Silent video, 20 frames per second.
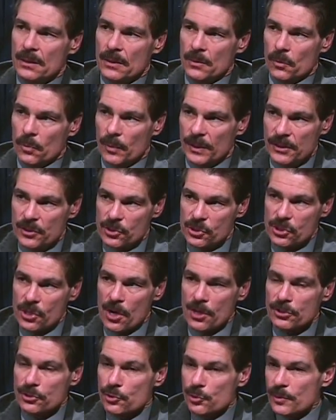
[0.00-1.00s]
When you
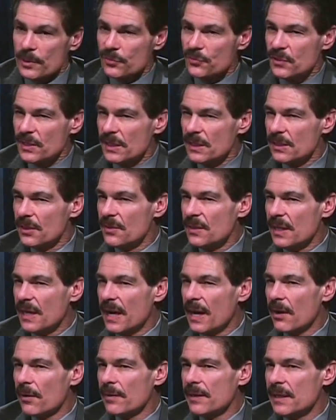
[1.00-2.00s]
start drifting into the
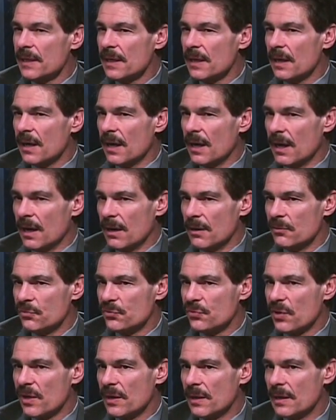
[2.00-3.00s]
area
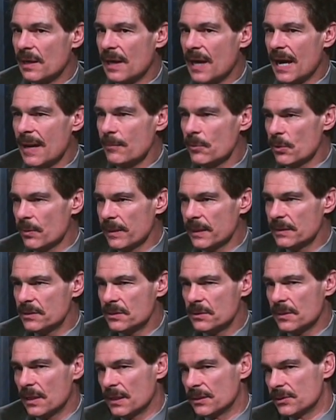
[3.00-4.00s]
of, I'm going
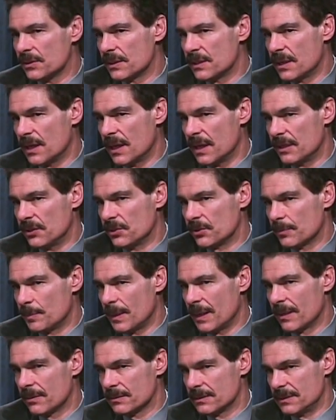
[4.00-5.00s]
to undercut your
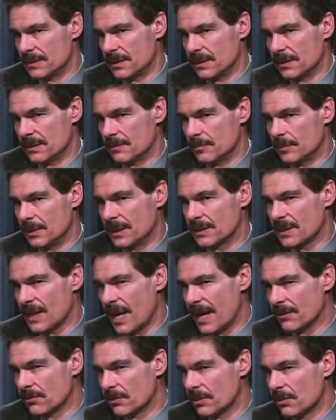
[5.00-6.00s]
parenting because
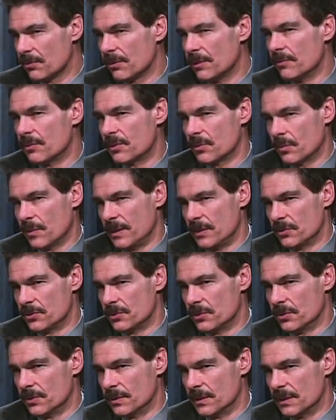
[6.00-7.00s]
I don't agree with the way you're
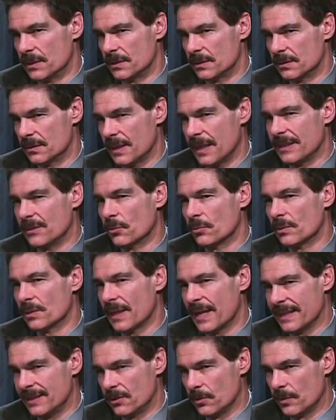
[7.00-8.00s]
doing it. I don't
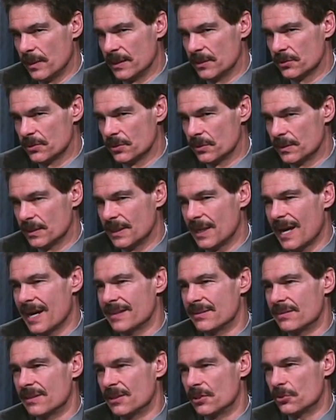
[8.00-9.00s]
like the way you're doing it. I
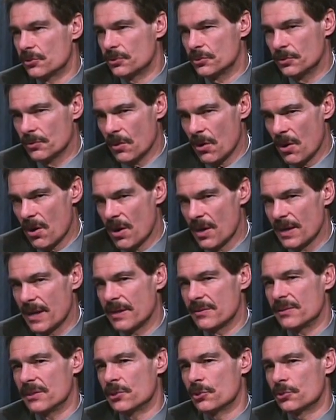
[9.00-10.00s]
think you're too hard. I
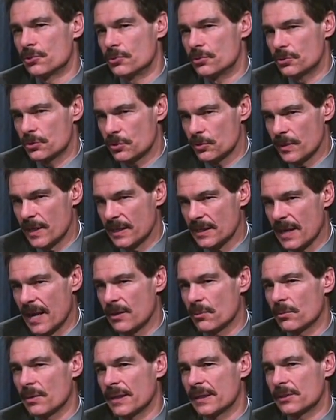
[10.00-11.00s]
think you're too strict. I
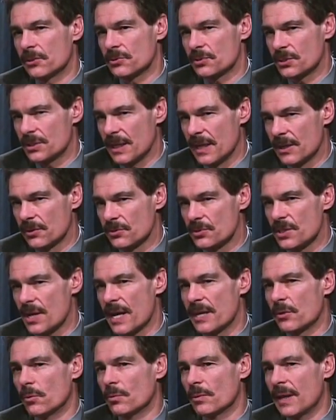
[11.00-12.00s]
don't like your standards.
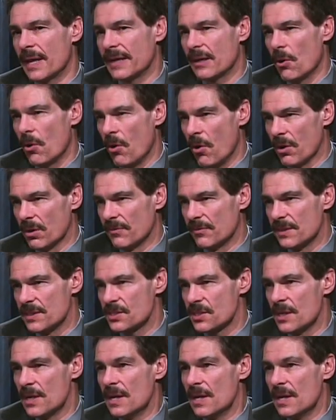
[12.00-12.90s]
I don't like all of this.